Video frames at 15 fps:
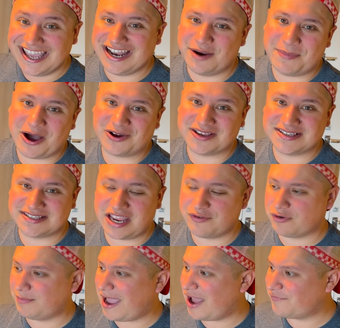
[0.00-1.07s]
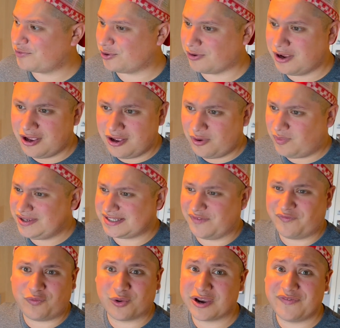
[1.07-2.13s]
in a balcony stateroom after,
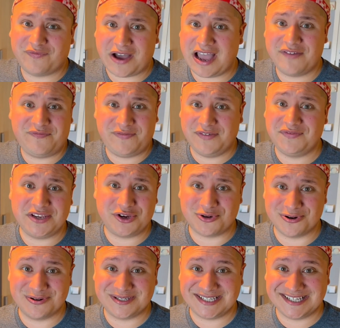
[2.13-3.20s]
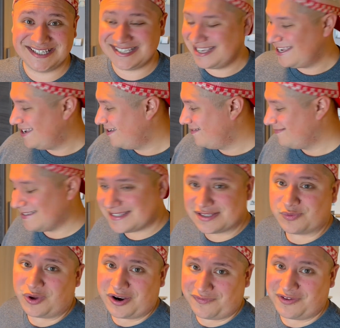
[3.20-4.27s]
45, 50 cruises. This is
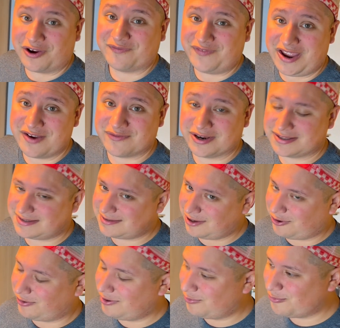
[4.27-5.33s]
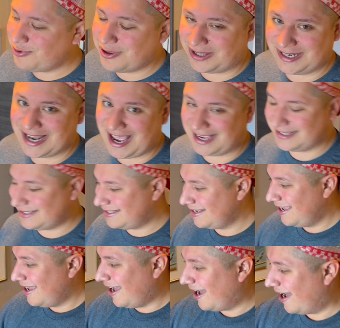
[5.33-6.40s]
one of our favorites, so really nice
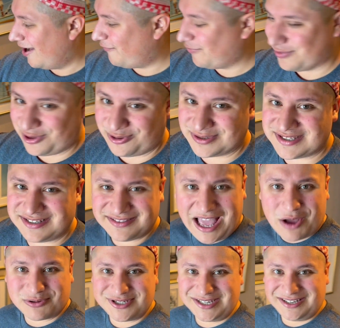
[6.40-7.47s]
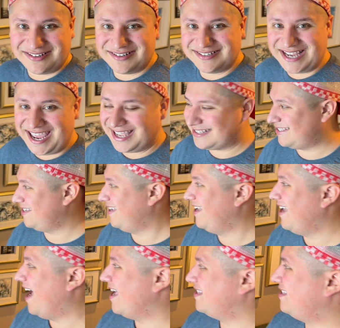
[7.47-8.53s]
for those lounging days at